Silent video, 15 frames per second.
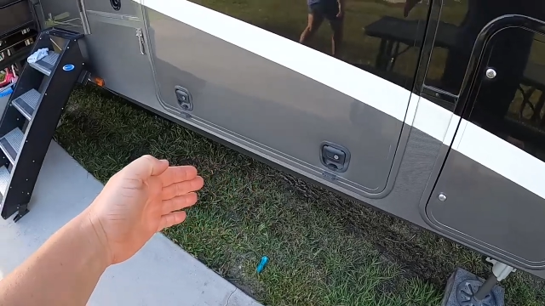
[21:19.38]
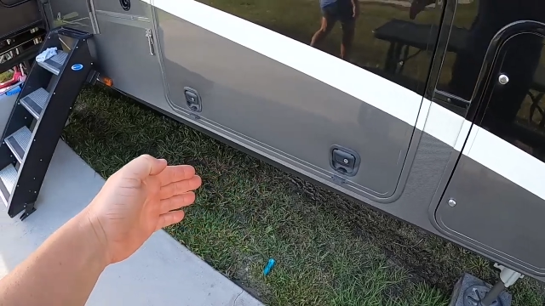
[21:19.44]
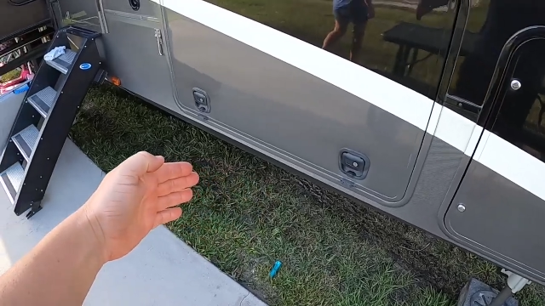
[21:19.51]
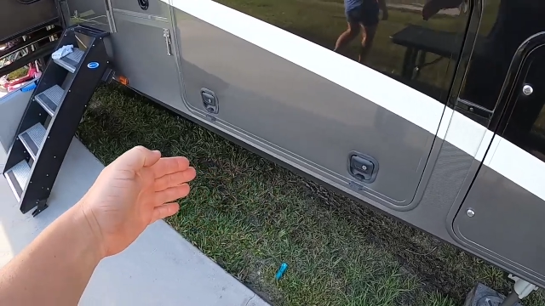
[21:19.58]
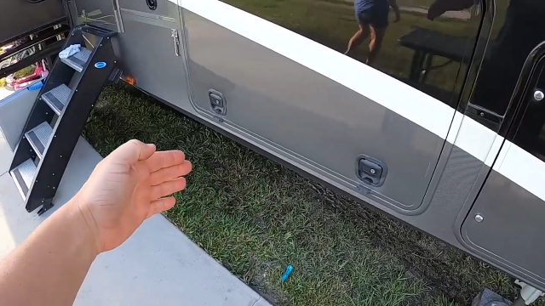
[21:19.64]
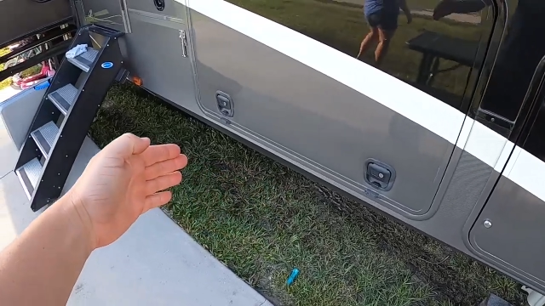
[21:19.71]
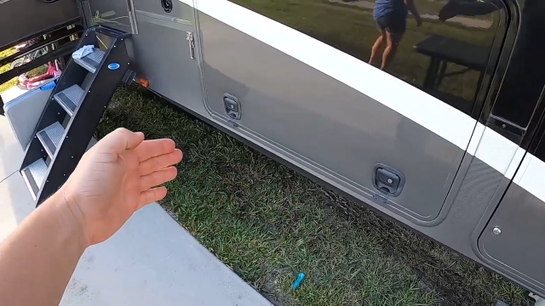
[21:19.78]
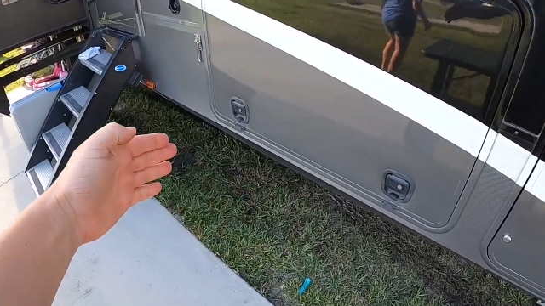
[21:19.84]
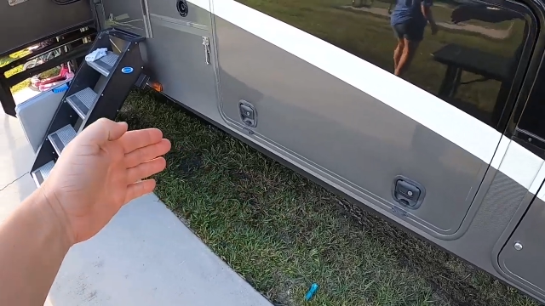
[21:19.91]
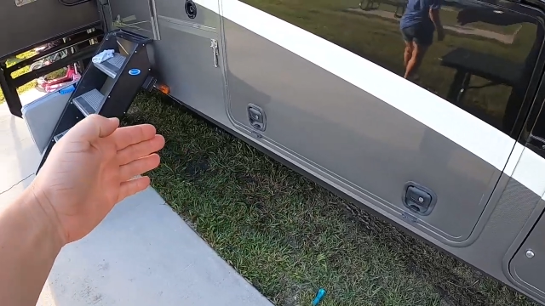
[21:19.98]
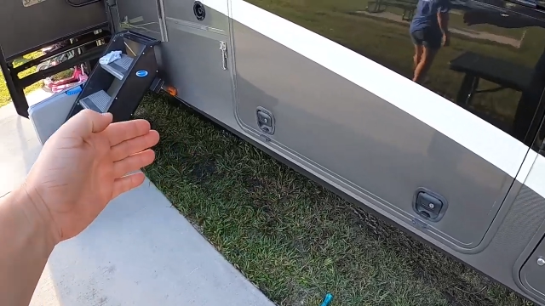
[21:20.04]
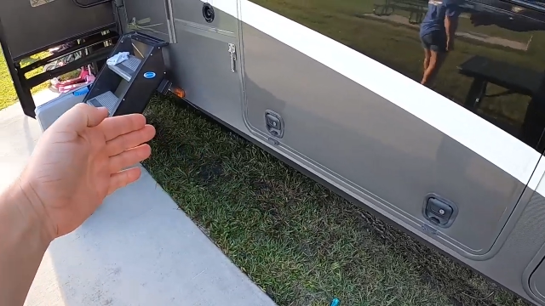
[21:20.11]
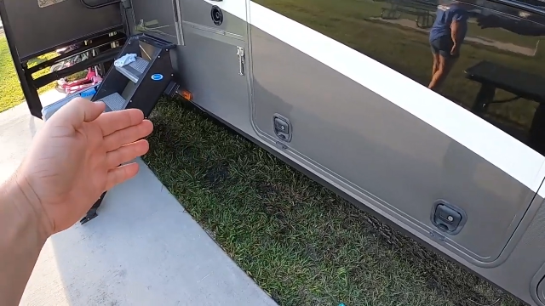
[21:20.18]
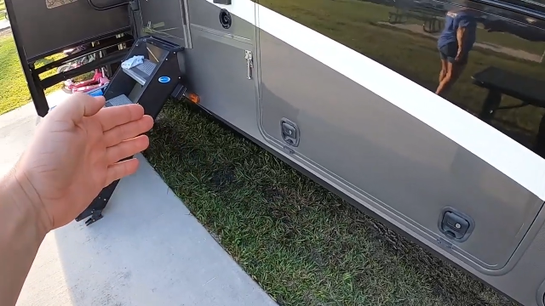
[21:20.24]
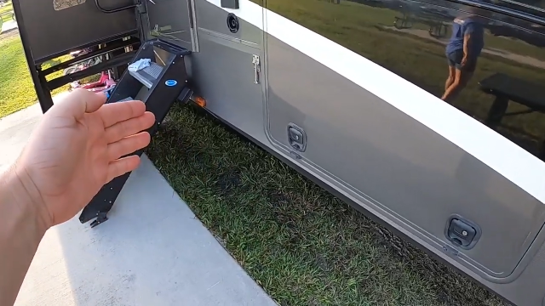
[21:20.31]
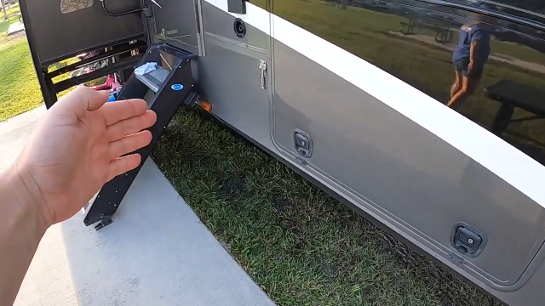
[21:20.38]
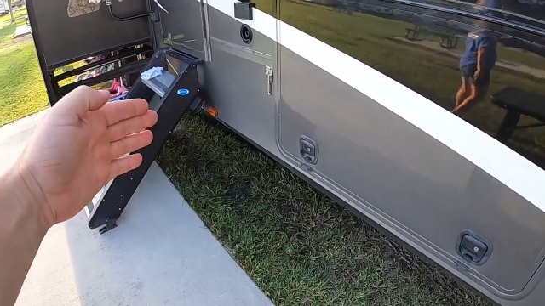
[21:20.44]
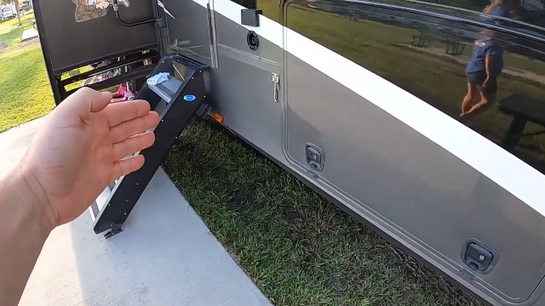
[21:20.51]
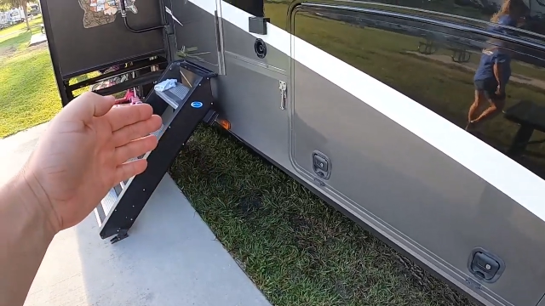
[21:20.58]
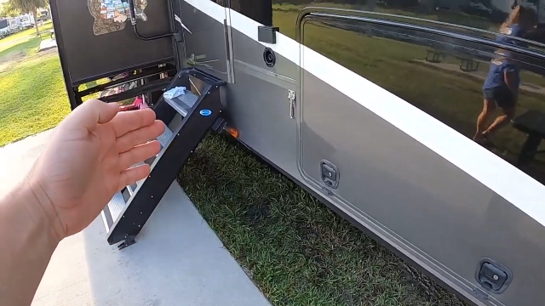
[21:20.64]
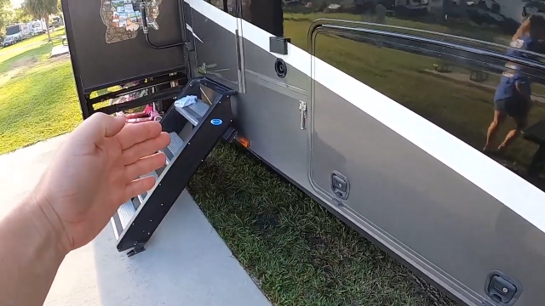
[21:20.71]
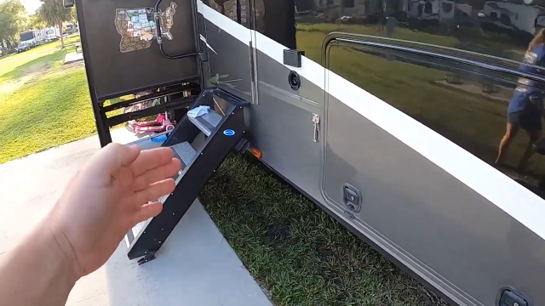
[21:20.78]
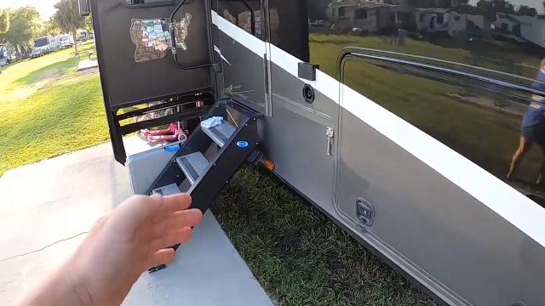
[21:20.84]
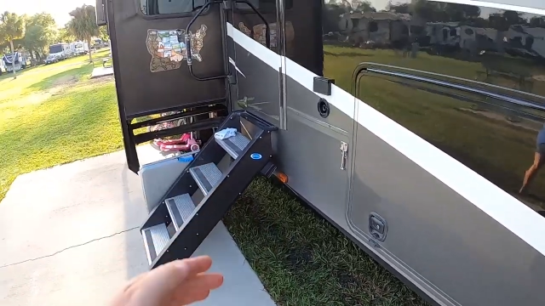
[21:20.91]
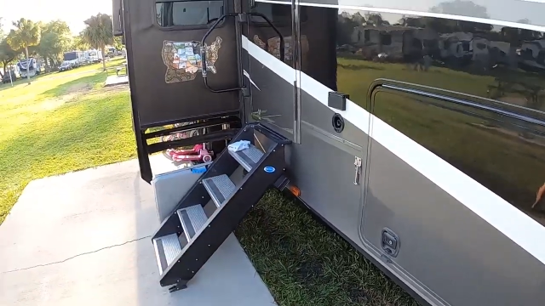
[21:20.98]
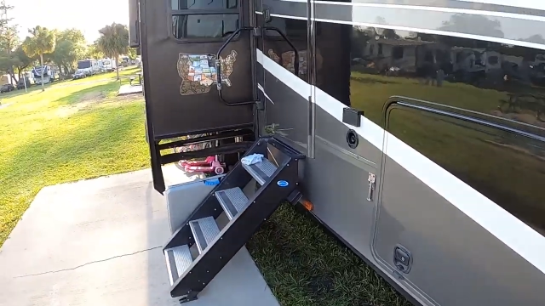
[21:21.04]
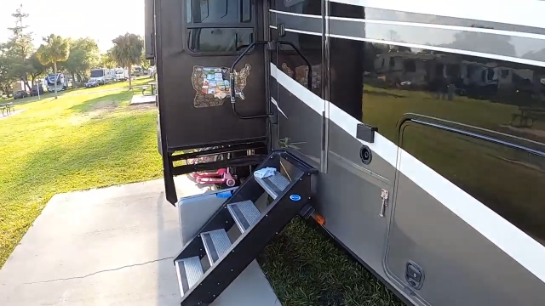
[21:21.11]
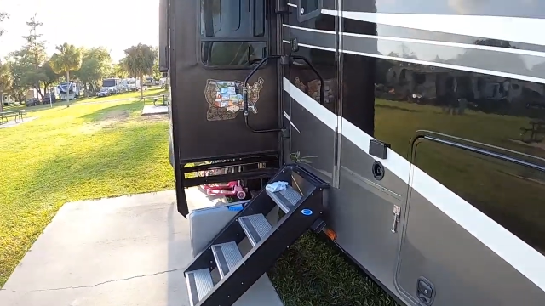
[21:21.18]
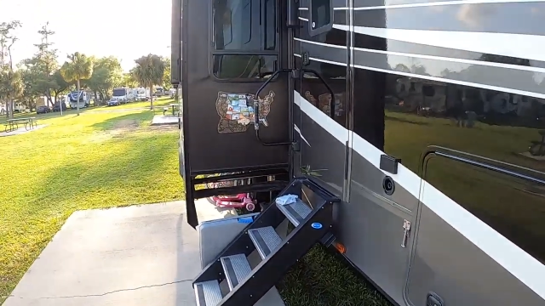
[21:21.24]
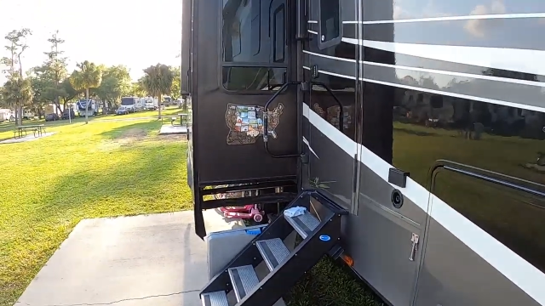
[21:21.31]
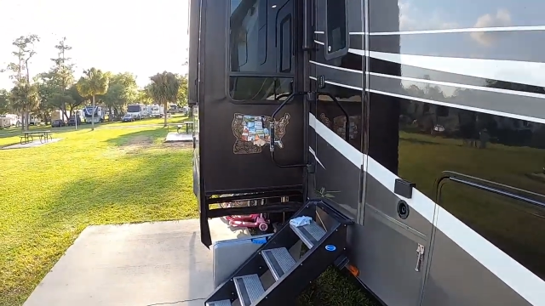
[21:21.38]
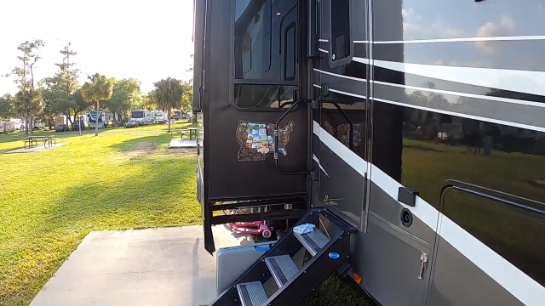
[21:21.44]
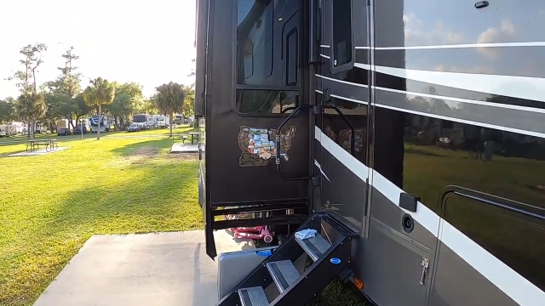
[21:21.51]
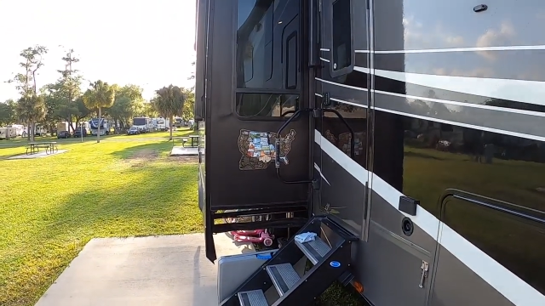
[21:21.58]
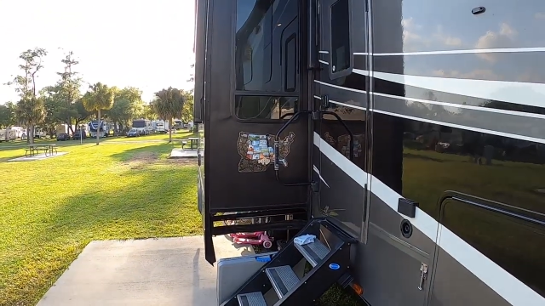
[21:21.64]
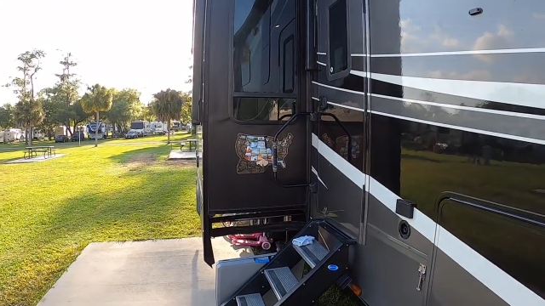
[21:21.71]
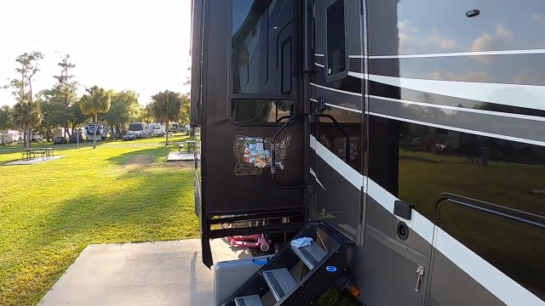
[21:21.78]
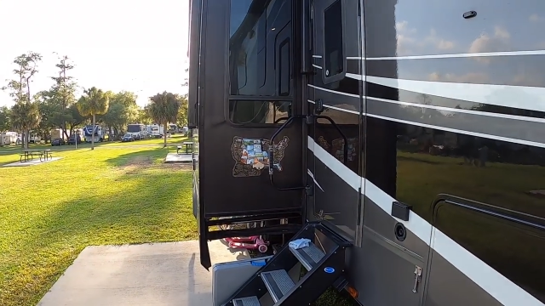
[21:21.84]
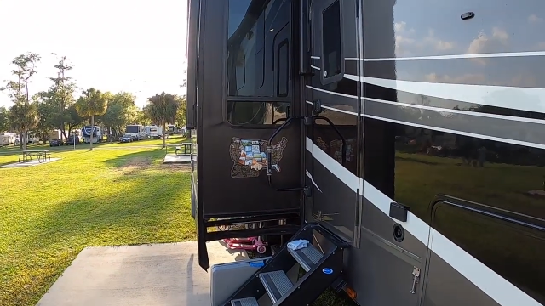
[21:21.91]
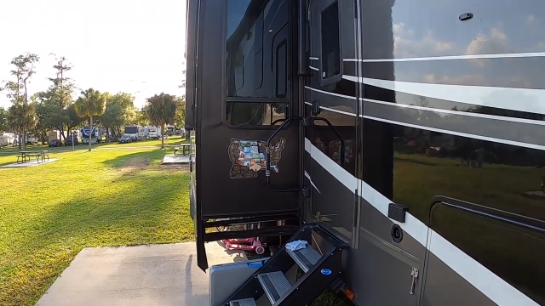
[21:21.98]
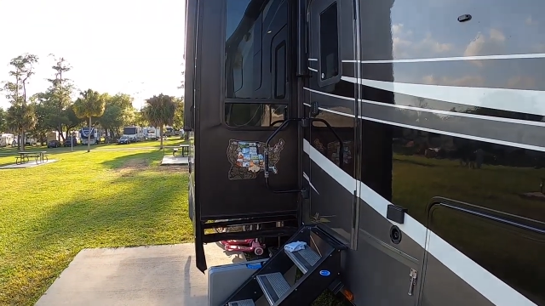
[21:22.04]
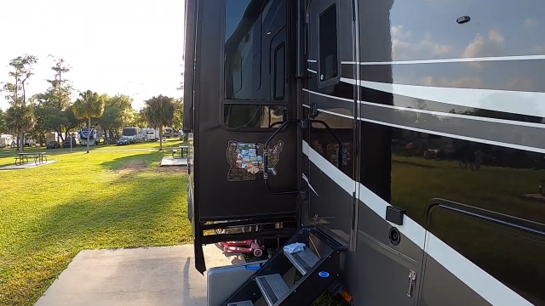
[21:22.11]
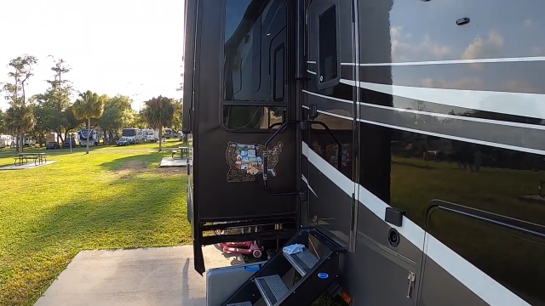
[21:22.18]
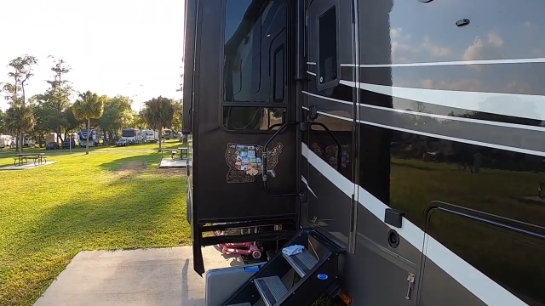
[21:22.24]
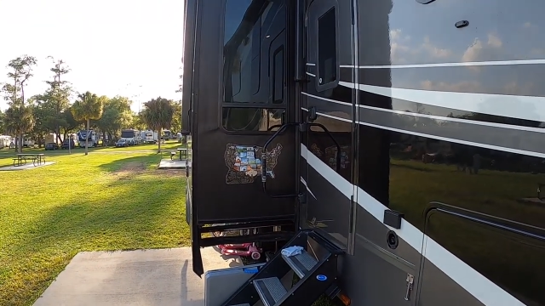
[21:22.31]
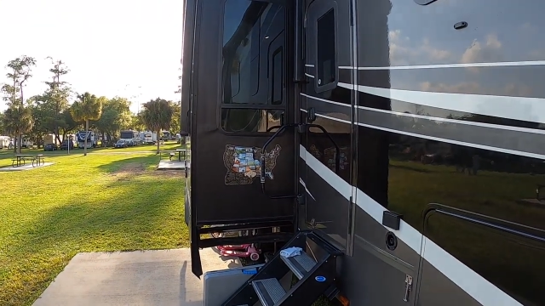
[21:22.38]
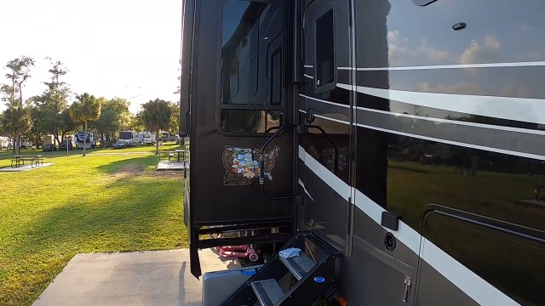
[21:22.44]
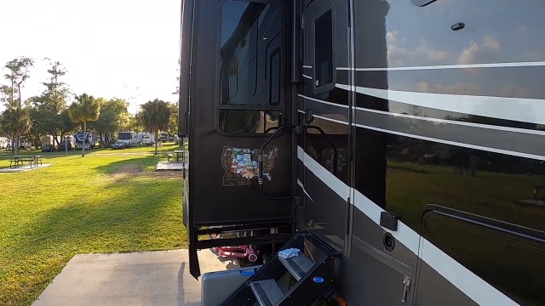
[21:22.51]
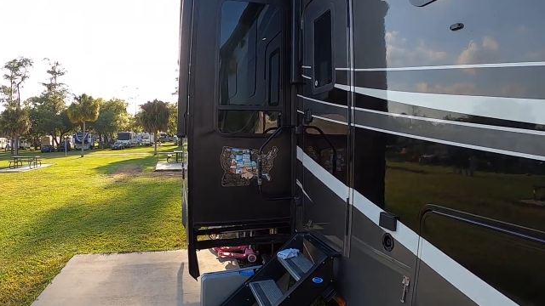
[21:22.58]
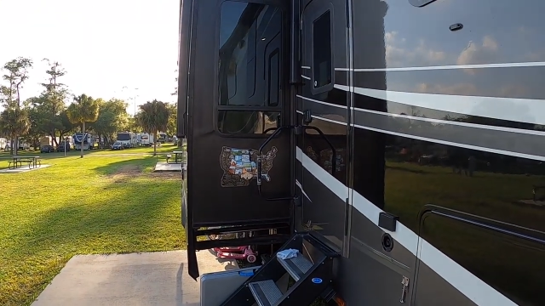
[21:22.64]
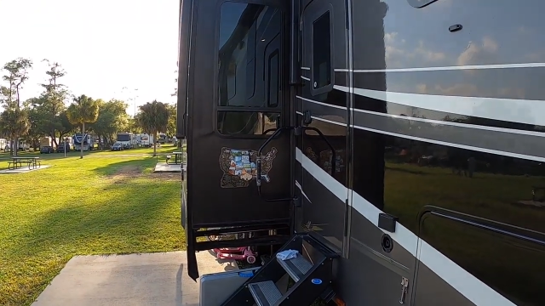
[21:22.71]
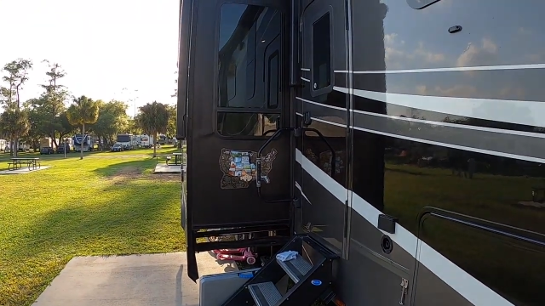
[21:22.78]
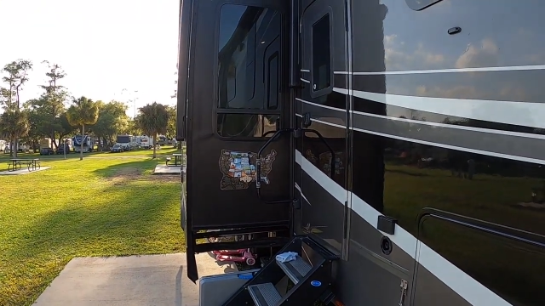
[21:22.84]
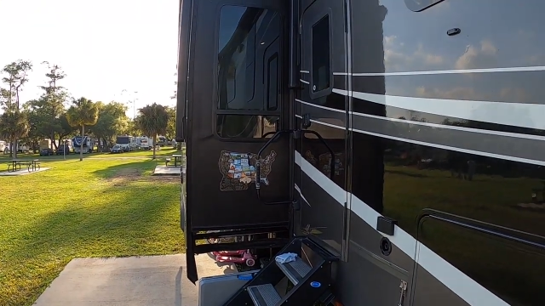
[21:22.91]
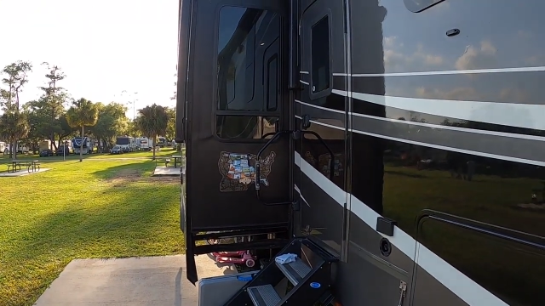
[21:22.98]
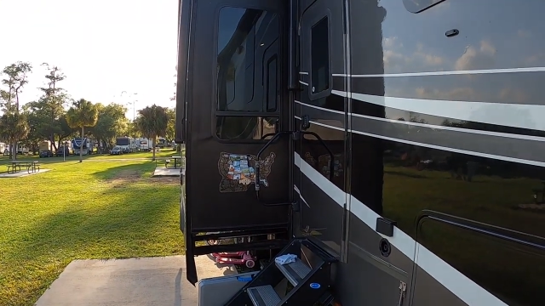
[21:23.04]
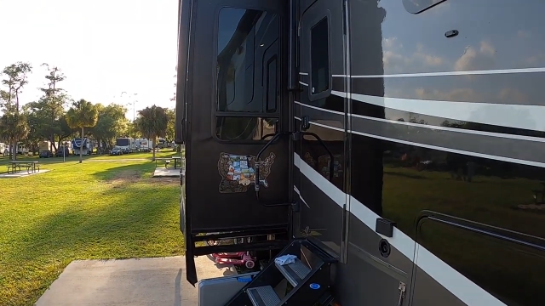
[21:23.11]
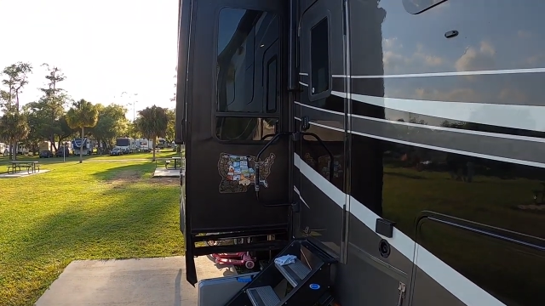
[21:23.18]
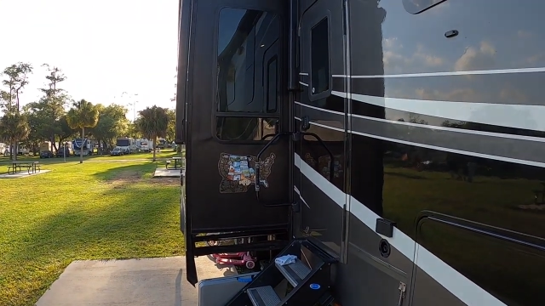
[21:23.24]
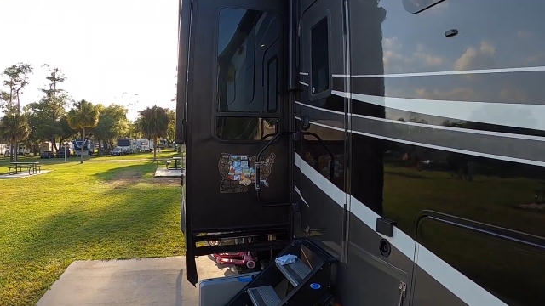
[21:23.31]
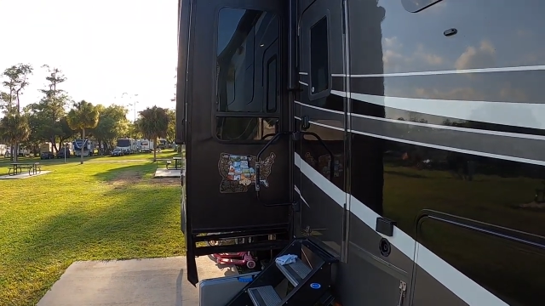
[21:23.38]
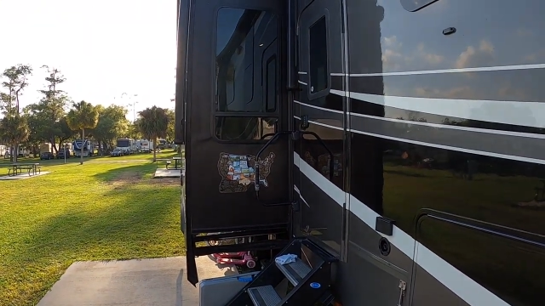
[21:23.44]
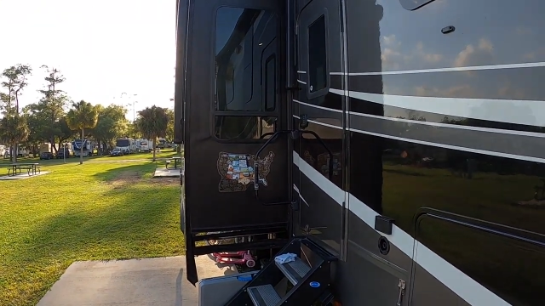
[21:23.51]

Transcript: [unreadable: no face in view]